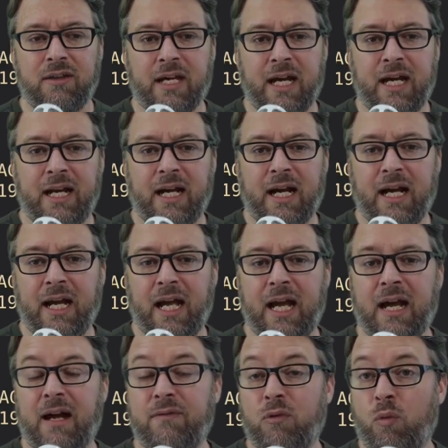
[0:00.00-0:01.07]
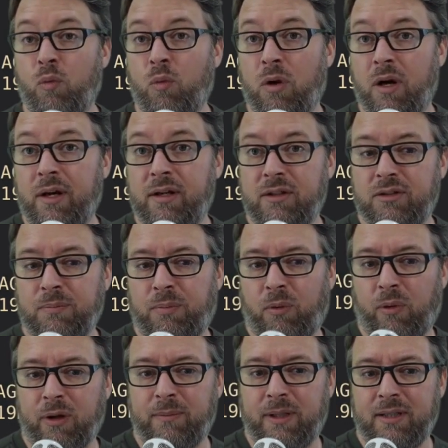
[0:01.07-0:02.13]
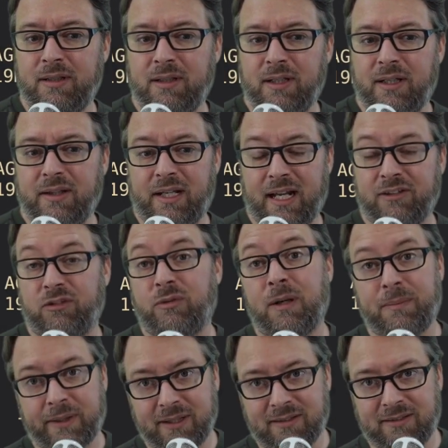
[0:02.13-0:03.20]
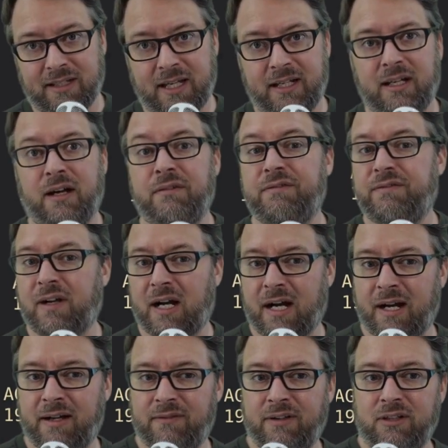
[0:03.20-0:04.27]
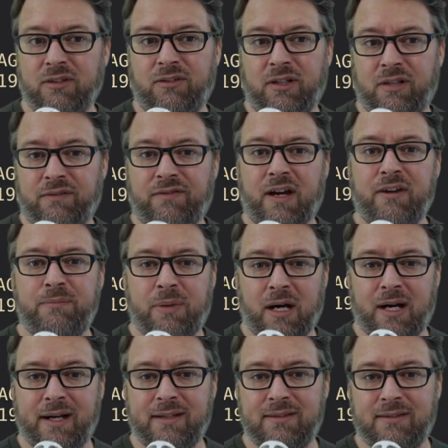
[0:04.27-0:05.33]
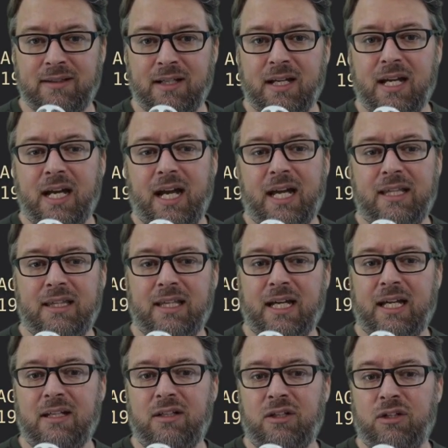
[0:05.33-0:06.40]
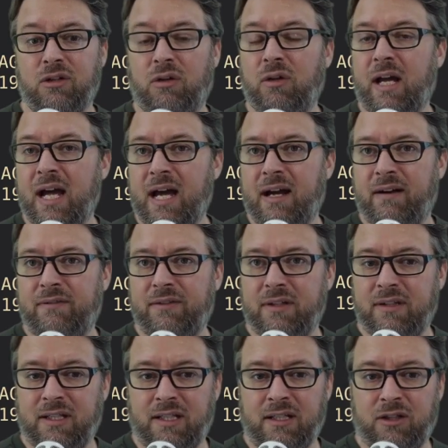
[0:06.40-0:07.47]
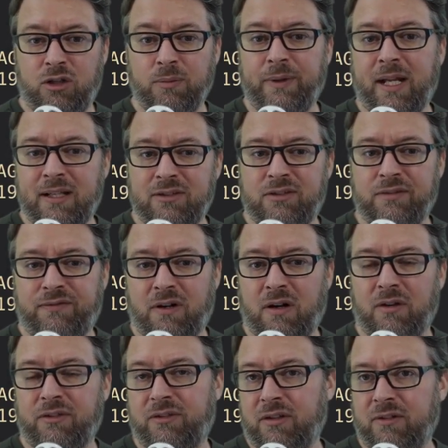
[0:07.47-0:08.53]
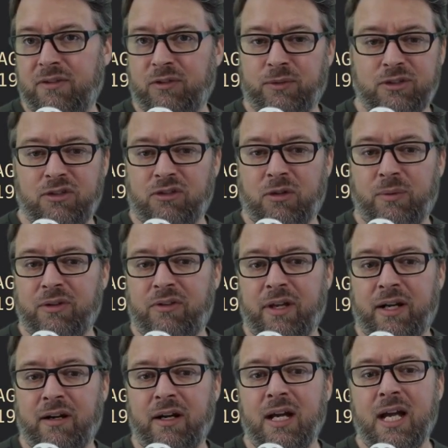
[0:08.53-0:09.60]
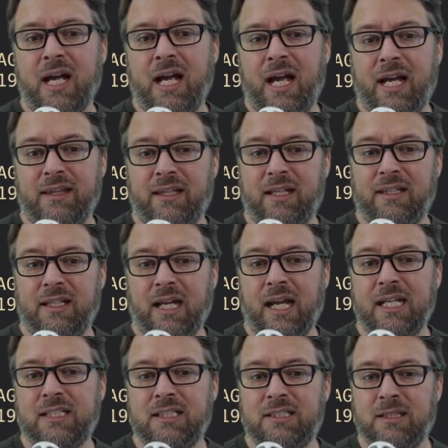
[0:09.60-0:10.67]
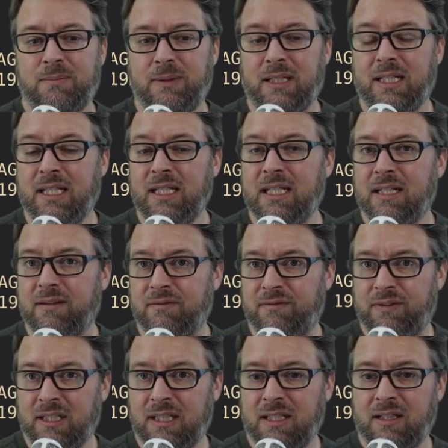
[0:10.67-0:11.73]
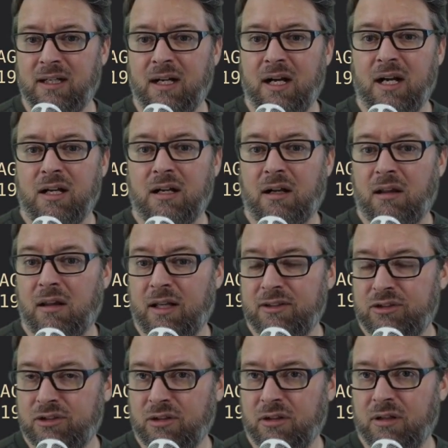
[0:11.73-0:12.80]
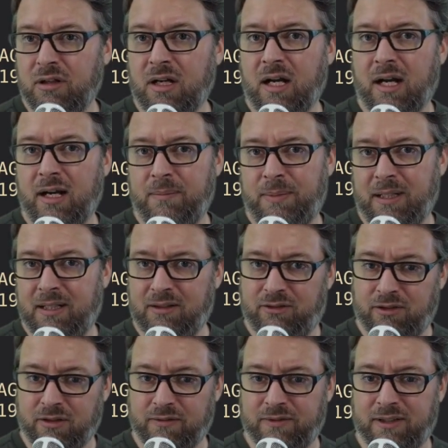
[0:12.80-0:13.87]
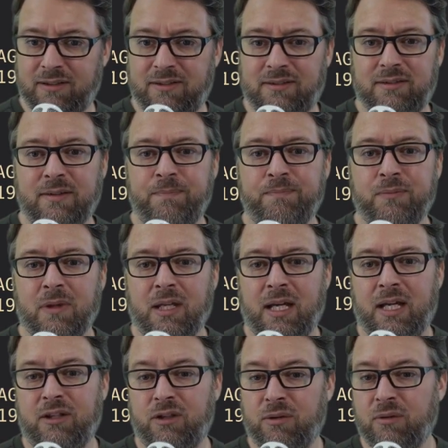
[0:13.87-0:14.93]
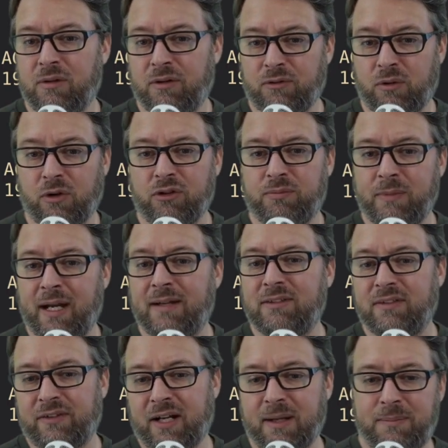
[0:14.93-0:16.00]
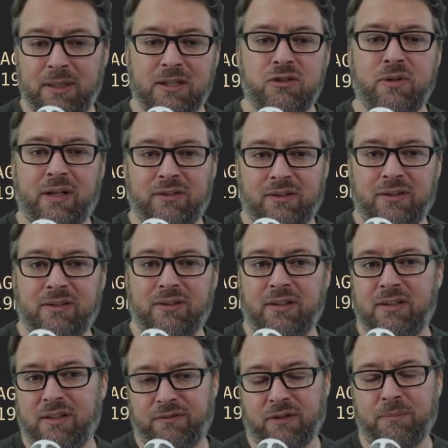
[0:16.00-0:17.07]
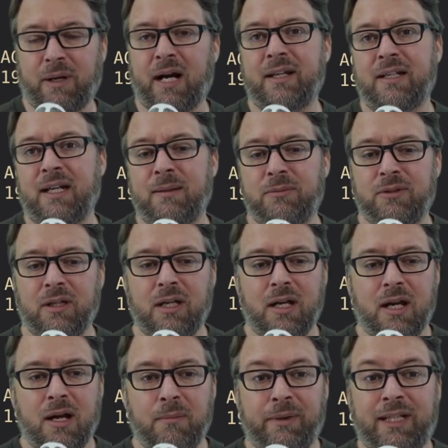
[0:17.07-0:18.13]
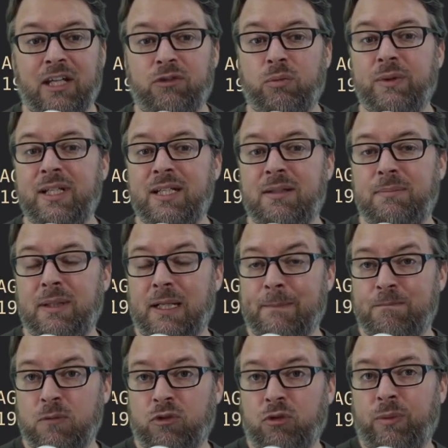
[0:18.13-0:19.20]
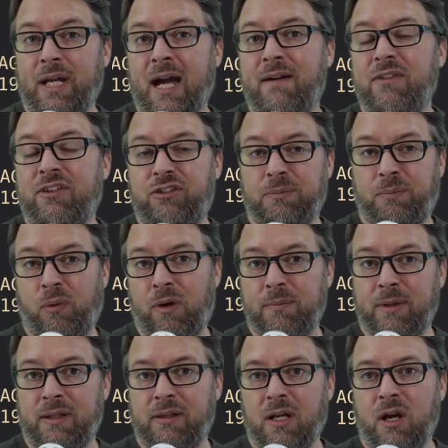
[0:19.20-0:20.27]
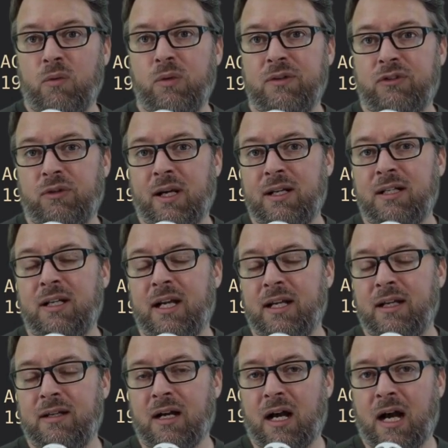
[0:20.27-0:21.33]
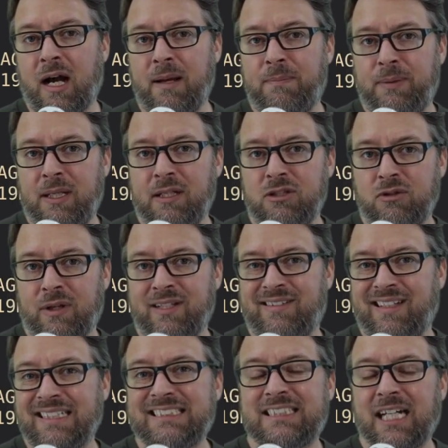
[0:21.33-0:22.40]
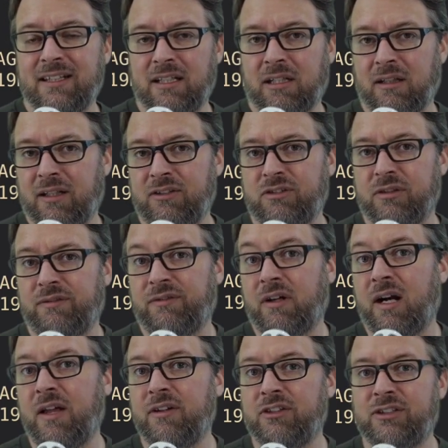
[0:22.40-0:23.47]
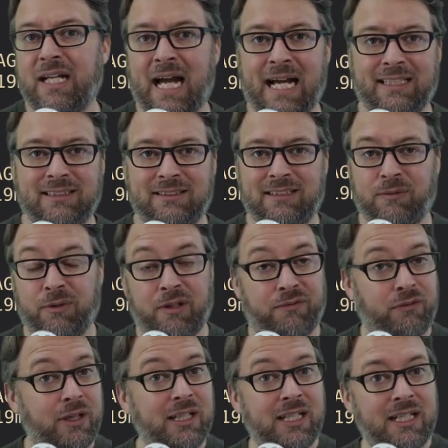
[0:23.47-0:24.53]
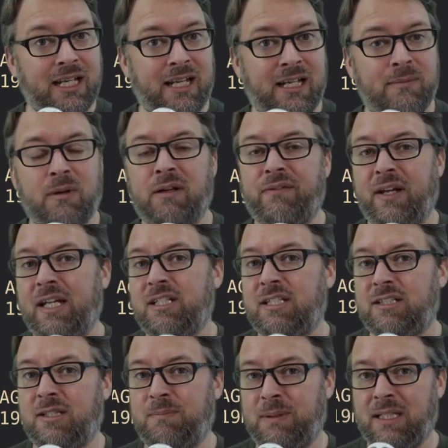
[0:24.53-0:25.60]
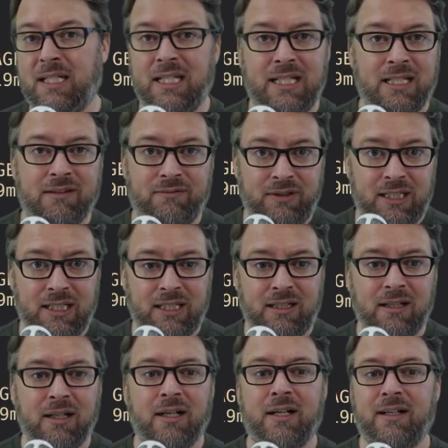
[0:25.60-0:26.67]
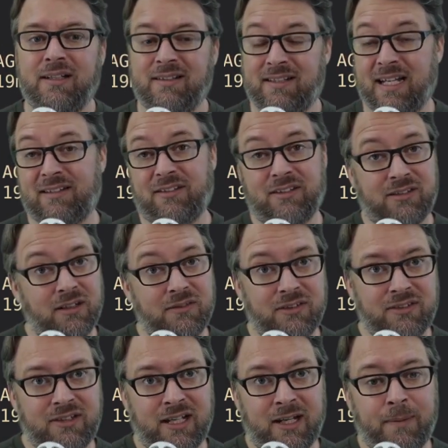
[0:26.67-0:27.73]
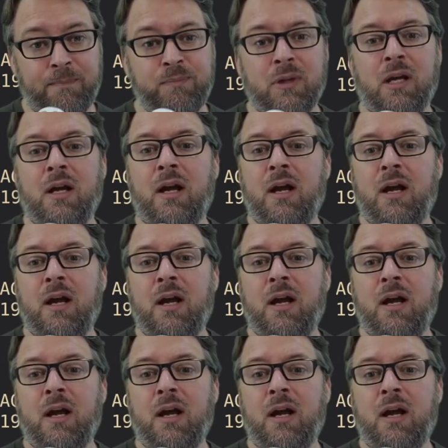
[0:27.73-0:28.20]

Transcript: that I have one deployment that has a replica set of 5, and you'll see the 5 pods. And then you'll have the Kubernetes default service, which is always there, and then the HTTP ENV cluster IP service. And you, of course, may have different IP addresses and different pod names. But that's where we need to be. So we have this deployment. We've created a IP address inside the cluster for others to access it with a friendly name of HTTP ENV, because that's the service name.